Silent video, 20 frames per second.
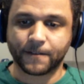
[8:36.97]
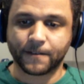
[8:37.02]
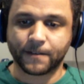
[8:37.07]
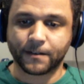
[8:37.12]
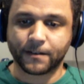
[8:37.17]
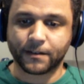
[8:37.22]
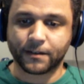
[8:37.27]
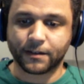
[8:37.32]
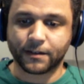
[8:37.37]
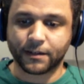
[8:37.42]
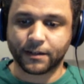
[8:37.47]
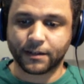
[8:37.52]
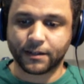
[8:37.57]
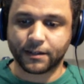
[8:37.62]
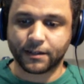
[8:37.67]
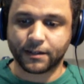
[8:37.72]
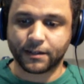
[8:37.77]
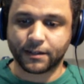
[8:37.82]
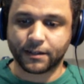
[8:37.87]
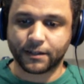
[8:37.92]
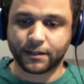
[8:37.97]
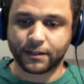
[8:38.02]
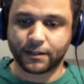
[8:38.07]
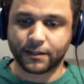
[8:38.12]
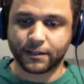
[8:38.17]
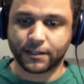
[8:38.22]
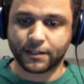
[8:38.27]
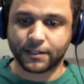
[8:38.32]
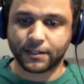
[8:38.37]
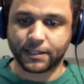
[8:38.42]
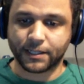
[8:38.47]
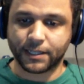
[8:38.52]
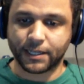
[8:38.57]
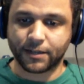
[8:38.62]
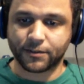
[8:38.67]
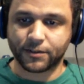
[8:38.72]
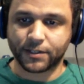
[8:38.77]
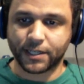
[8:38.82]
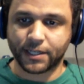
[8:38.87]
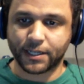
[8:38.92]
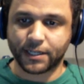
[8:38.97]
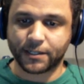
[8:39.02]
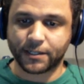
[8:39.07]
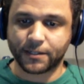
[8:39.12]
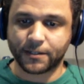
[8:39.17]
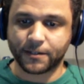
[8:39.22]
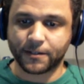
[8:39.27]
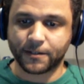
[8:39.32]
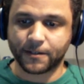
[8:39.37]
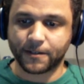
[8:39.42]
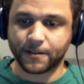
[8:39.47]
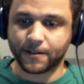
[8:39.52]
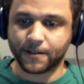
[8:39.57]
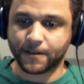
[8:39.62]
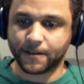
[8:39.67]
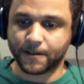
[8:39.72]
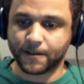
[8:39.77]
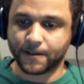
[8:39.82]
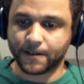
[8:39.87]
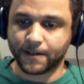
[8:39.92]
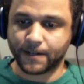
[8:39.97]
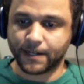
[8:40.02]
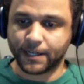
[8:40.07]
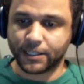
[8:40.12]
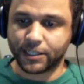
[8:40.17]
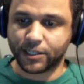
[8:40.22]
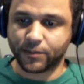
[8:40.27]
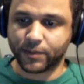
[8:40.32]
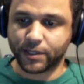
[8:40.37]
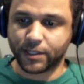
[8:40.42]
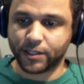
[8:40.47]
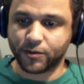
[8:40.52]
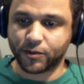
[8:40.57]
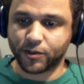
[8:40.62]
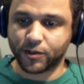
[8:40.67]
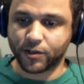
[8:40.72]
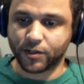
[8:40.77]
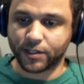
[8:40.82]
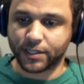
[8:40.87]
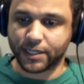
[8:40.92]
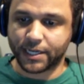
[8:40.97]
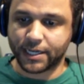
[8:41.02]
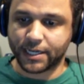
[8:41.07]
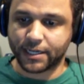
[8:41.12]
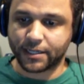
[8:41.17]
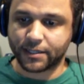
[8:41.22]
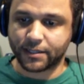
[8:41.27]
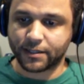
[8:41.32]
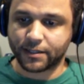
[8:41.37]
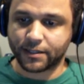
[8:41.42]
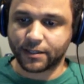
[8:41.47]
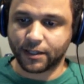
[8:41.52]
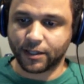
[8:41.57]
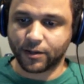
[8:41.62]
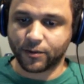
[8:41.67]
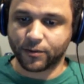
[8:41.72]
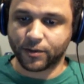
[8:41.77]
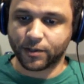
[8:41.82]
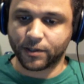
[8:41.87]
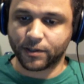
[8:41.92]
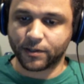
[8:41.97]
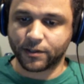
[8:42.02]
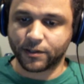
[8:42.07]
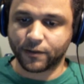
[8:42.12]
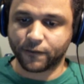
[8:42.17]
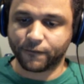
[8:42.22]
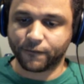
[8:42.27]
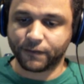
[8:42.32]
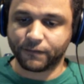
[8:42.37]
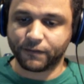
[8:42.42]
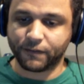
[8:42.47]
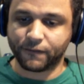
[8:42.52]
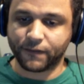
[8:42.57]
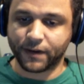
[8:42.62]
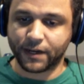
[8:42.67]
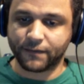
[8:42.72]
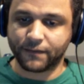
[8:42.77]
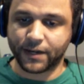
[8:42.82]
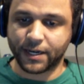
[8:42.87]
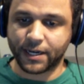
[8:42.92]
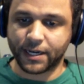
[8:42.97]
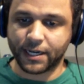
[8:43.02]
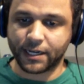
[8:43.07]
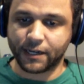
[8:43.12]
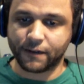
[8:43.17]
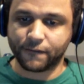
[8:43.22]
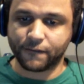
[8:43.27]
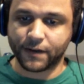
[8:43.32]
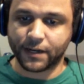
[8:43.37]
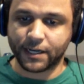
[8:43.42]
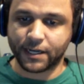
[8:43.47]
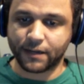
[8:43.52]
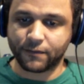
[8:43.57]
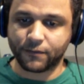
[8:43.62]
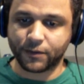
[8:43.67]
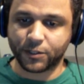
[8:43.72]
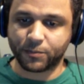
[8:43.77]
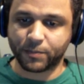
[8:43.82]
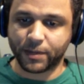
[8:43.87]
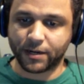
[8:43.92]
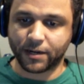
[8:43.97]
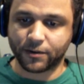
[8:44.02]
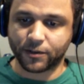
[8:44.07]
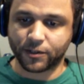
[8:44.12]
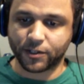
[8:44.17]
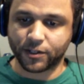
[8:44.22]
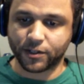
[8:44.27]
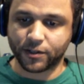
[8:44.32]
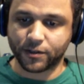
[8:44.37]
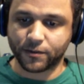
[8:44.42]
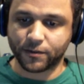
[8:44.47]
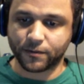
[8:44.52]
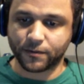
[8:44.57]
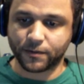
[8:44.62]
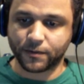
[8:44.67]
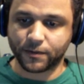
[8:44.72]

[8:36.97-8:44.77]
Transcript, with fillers: Uh, let's see, how's that? Icy Wind user attacks lower, so 55 and 95. What's Powdered Snow?